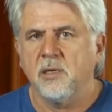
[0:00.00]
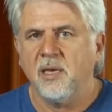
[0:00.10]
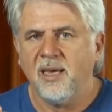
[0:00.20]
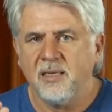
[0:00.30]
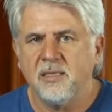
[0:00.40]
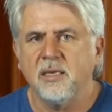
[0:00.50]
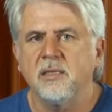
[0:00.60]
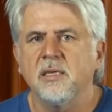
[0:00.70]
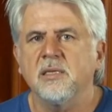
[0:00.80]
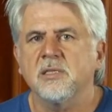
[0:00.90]
He did
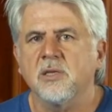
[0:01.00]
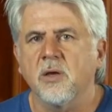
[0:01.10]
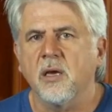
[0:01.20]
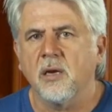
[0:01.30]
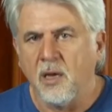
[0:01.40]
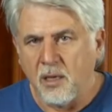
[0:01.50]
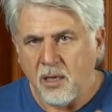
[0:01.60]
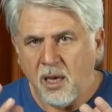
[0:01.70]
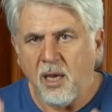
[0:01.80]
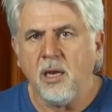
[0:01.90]
this so that
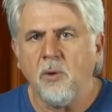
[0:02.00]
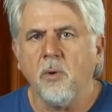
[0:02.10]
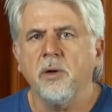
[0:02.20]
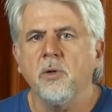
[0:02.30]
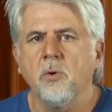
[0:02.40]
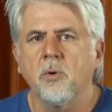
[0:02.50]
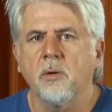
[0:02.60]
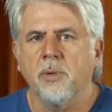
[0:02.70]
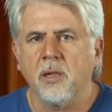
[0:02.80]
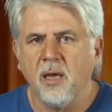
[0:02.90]
anyone who
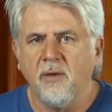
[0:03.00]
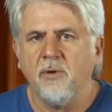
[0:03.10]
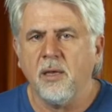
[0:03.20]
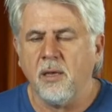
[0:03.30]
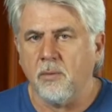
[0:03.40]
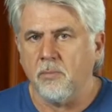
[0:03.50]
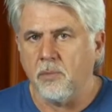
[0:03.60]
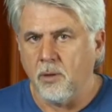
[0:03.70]
would believe in him